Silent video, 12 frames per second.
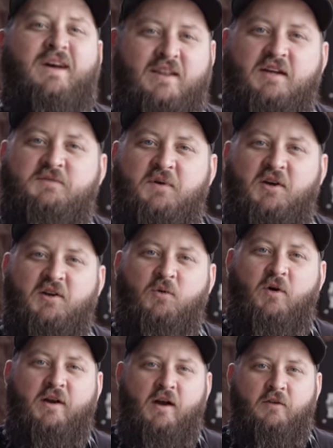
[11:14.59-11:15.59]
And let's be good to
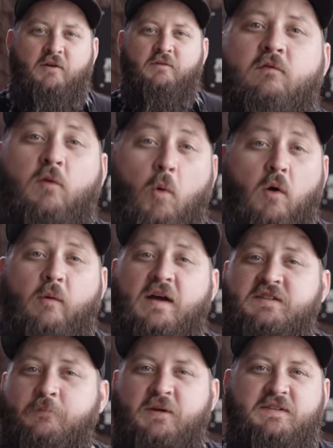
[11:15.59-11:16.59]
one another. For more
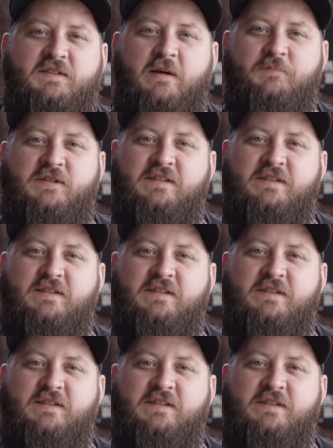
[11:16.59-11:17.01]
recipes, tips,